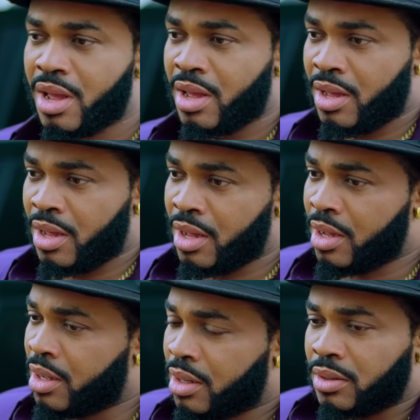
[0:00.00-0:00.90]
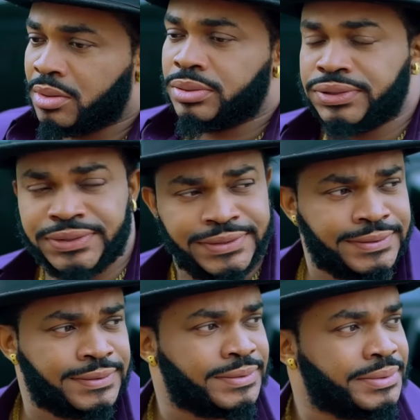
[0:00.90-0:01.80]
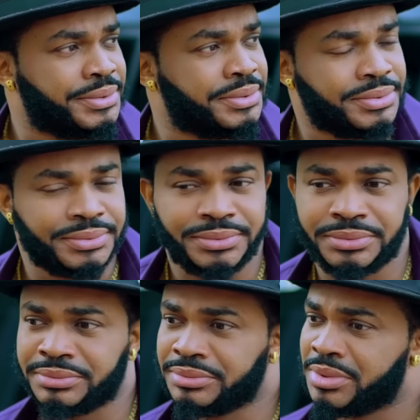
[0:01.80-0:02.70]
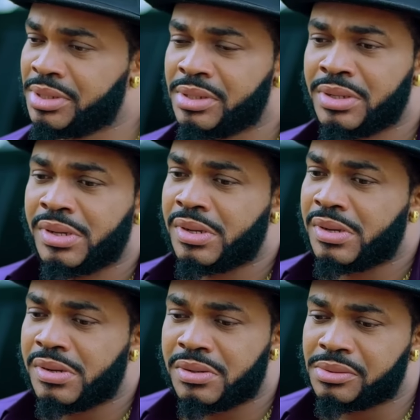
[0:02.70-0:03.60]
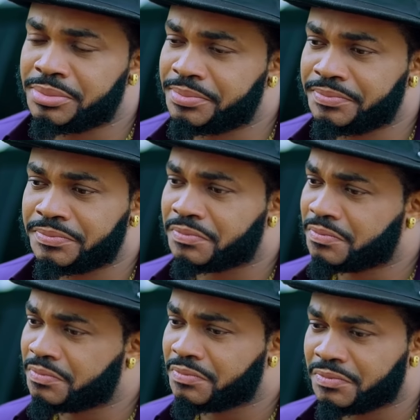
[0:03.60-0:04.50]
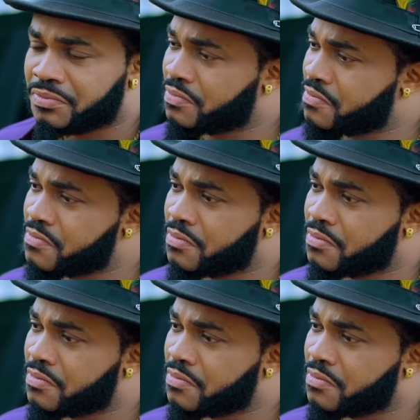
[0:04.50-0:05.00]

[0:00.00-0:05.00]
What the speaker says: When you're trying to be nice to them, yet this person had the nerve